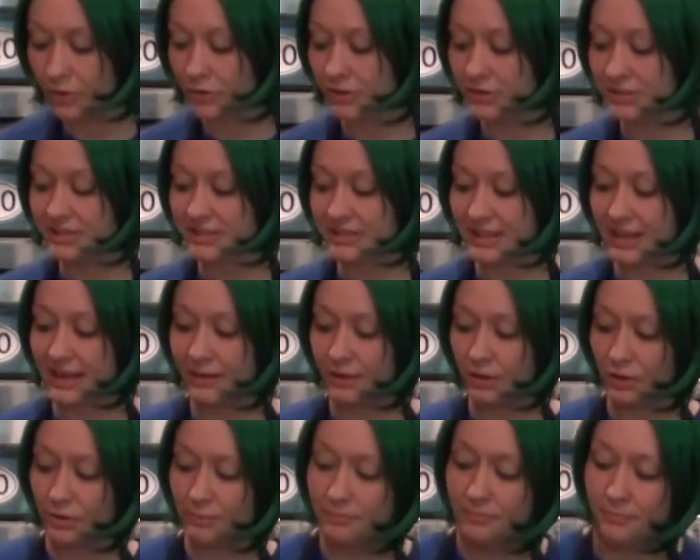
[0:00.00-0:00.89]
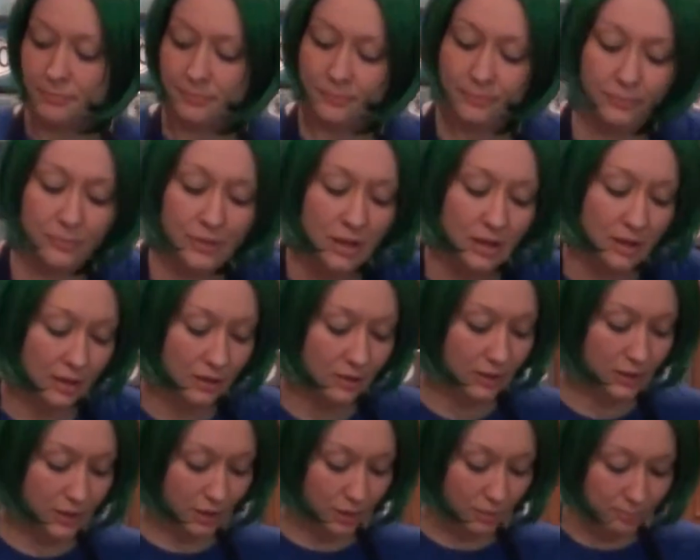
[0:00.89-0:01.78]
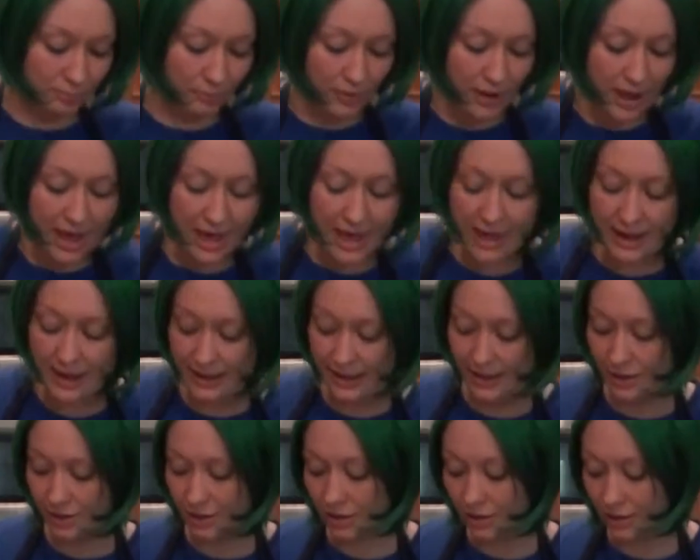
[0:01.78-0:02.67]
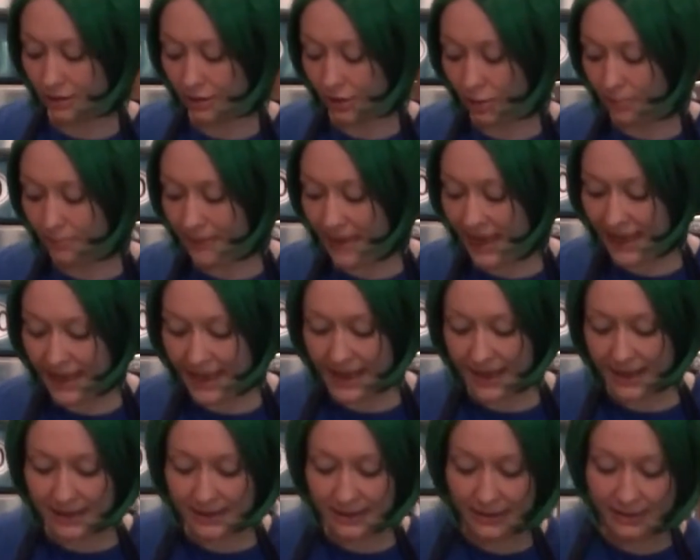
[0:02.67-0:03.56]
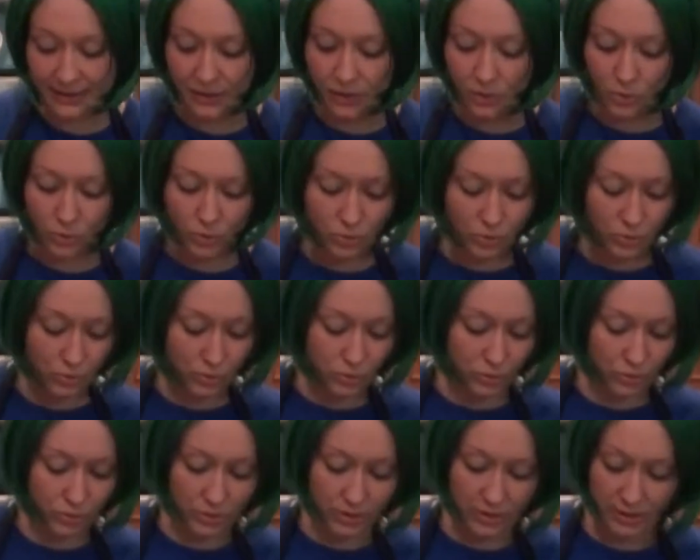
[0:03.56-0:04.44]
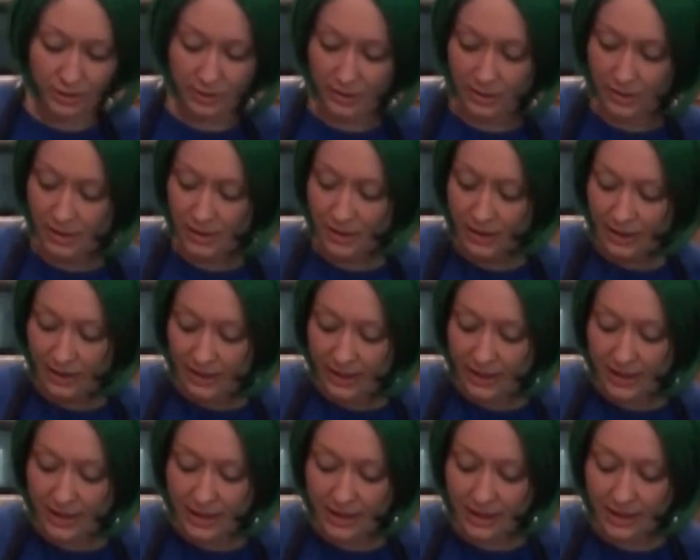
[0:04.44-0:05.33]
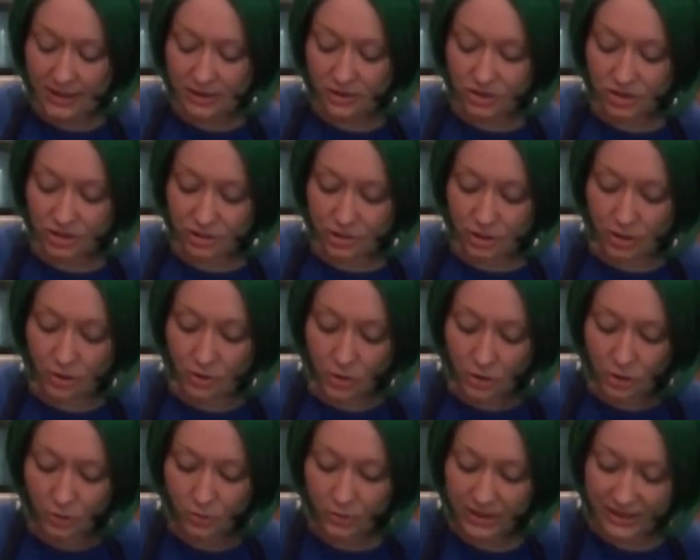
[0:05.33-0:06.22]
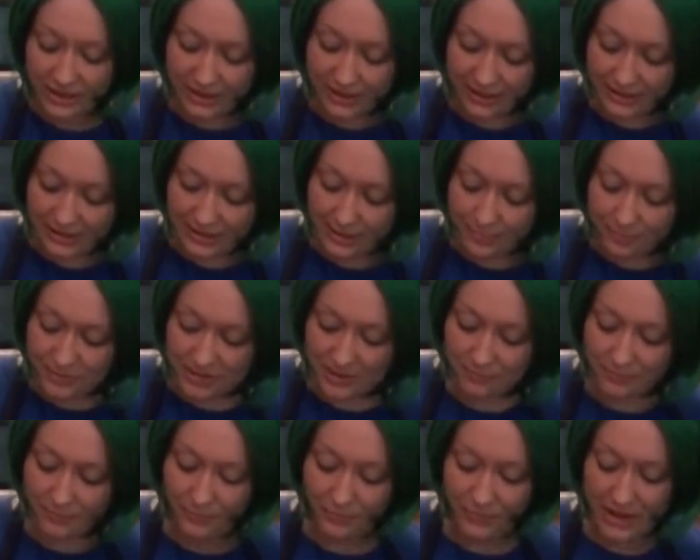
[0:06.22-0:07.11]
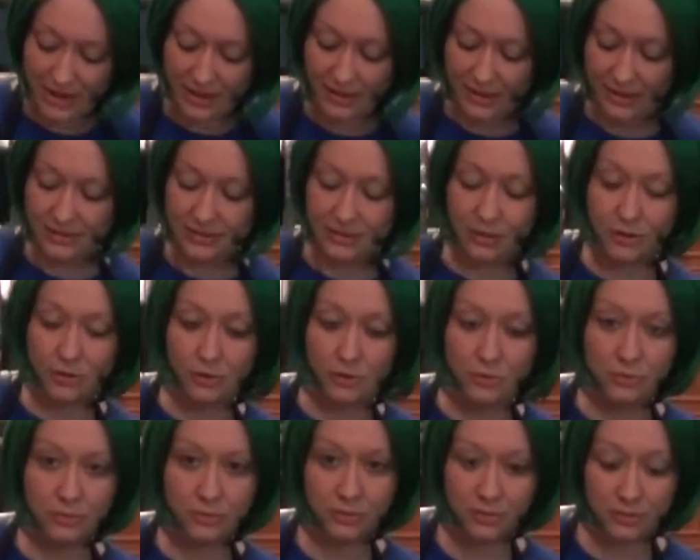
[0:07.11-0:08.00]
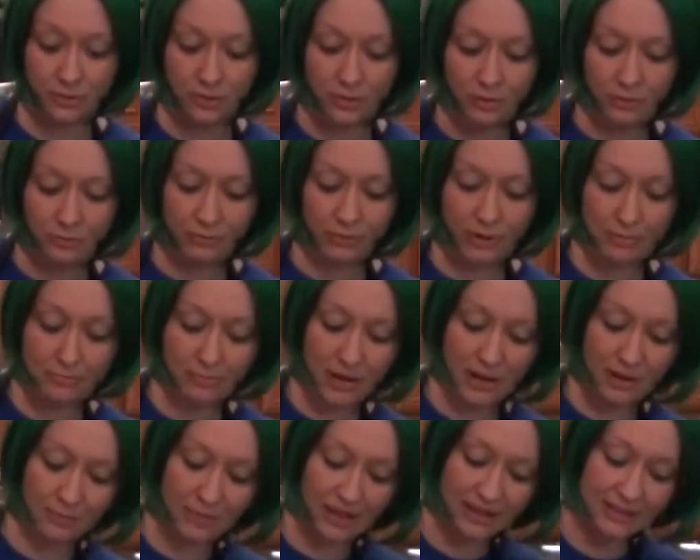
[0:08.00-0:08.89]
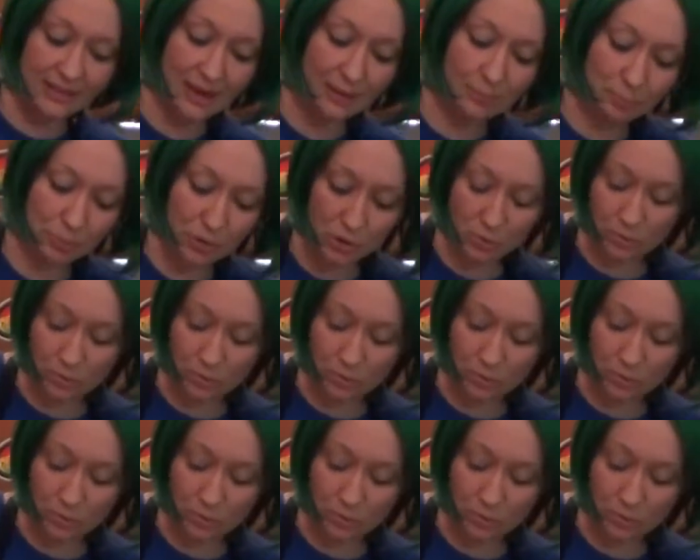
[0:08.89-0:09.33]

going to take our little bread and our little pan and just go quick dip dip. I like to go front bottom like that.